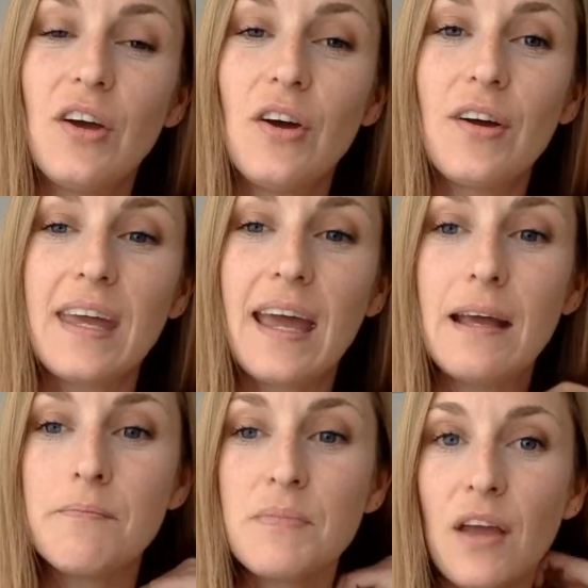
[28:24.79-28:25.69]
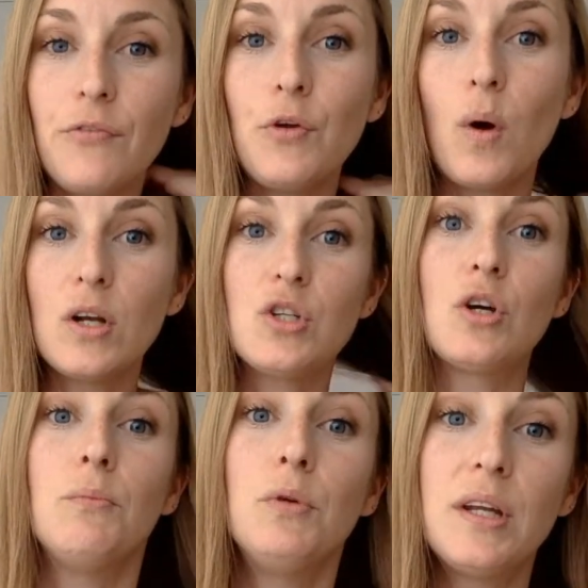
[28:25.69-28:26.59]
Okay? If you want to
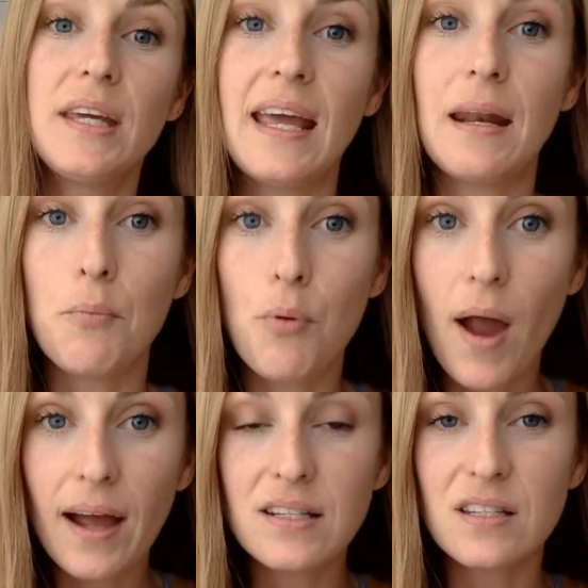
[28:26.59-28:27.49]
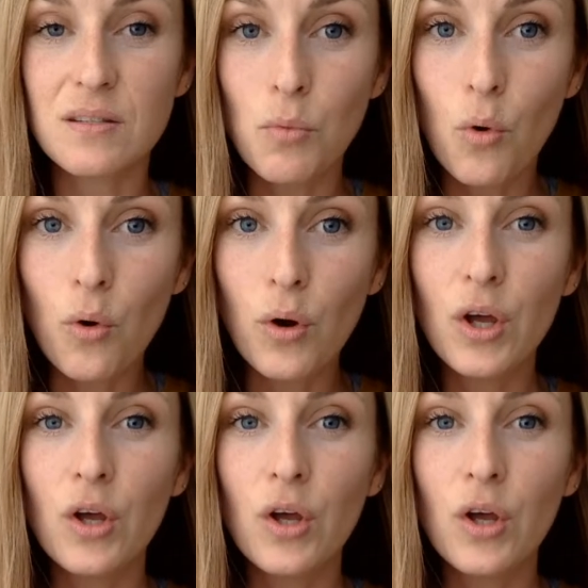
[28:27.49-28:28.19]
communicate and practice more,